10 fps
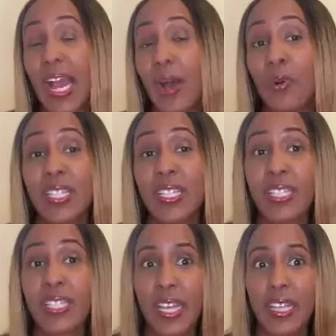I was just
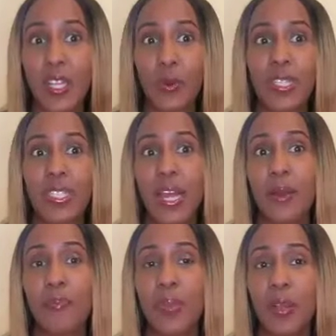saying there was just a
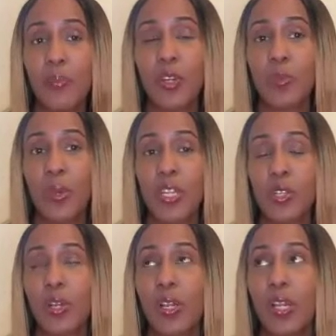big
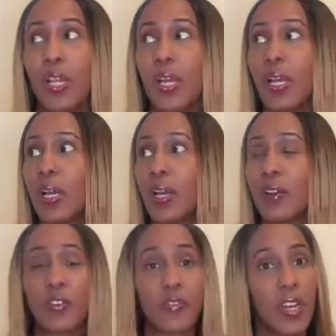monumental
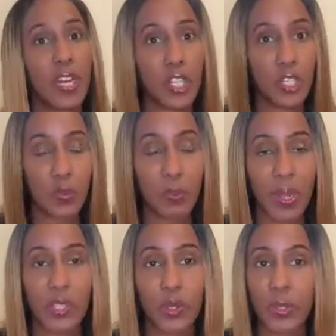revelation by
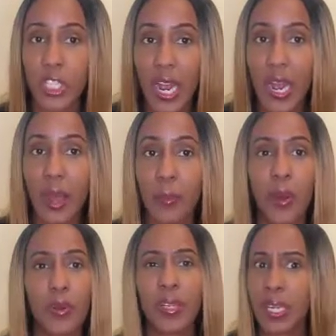Sorisha
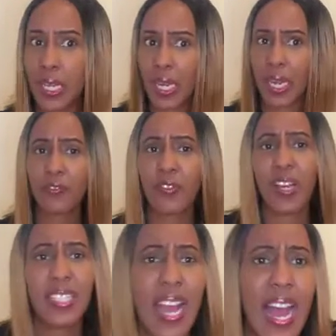about Neil. And
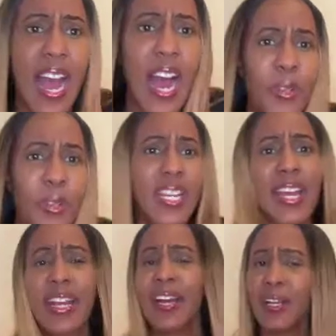first I was
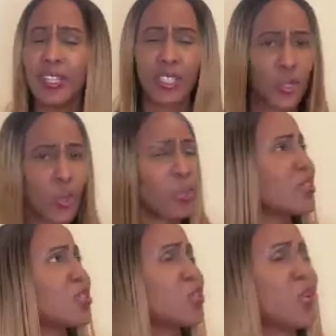like,
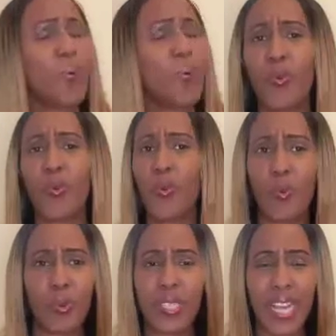so
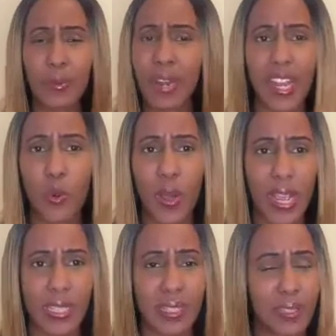timeline wise,